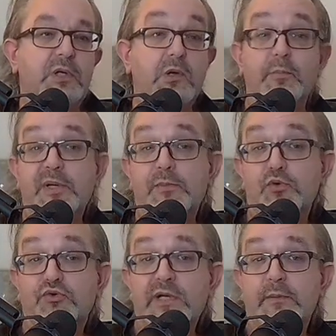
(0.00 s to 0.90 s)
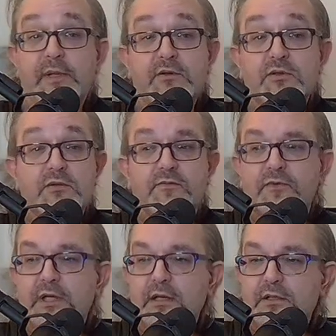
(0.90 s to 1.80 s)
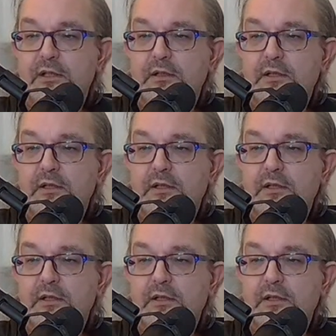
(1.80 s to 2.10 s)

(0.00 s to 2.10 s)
But a lot of people dream and then just forget it.